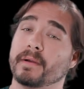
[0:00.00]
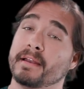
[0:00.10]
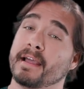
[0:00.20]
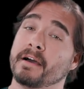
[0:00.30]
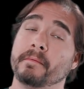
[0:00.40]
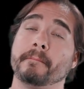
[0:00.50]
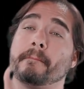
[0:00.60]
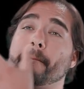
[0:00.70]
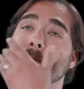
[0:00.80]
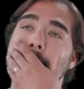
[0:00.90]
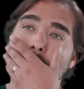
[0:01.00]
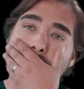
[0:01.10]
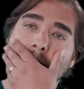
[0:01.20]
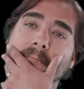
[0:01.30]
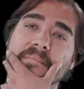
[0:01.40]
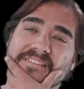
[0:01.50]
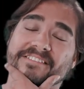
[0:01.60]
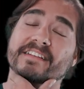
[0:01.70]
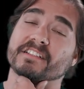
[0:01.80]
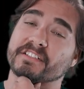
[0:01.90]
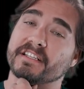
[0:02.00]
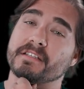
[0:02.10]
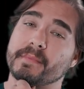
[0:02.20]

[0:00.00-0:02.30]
right now. Feels good to